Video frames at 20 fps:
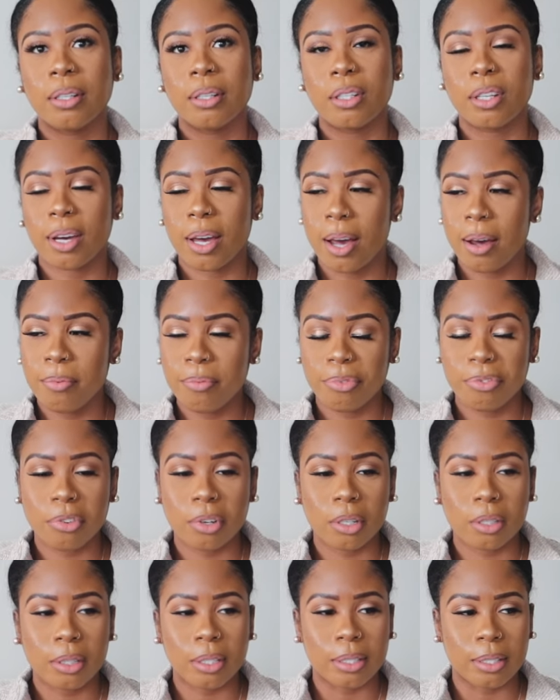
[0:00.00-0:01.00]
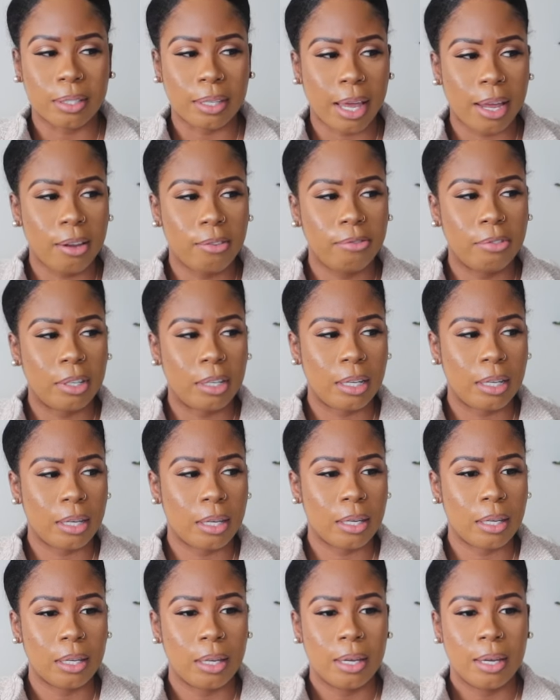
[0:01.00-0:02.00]
the comfort, the
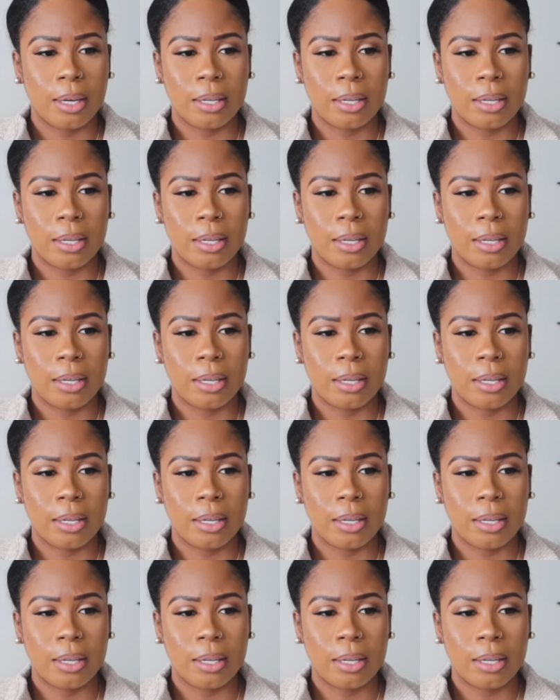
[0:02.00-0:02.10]
safety,